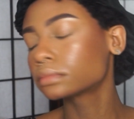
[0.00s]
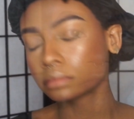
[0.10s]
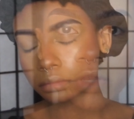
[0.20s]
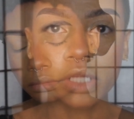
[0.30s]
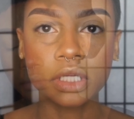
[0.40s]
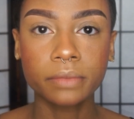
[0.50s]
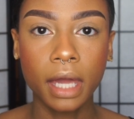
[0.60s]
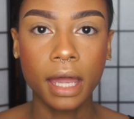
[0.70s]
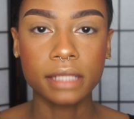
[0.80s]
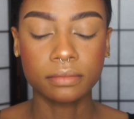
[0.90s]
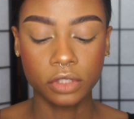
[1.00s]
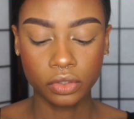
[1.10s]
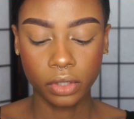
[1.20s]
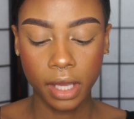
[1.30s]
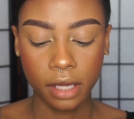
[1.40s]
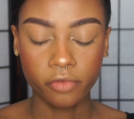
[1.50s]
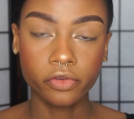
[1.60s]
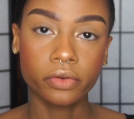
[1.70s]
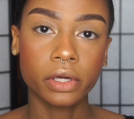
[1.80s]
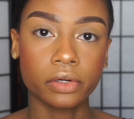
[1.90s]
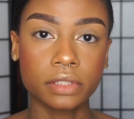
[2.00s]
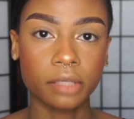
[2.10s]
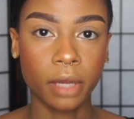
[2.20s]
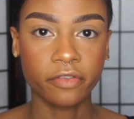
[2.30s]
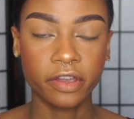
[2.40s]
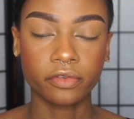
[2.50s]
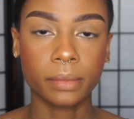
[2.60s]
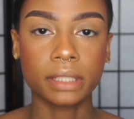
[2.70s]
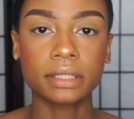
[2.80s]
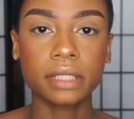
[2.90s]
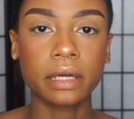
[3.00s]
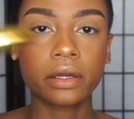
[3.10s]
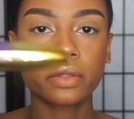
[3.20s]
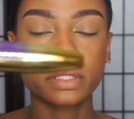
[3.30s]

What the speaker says: Finish up the eyes, I'm just going to add a few coats of my favorite mascara.